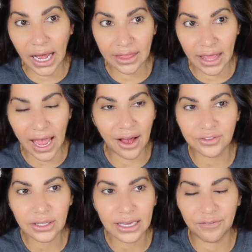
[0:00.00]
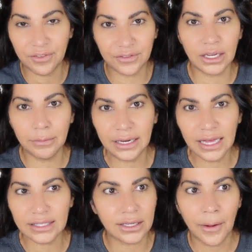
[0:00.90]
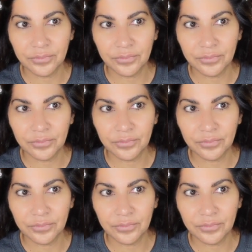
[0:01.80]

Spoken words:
And like after like 15 minutes,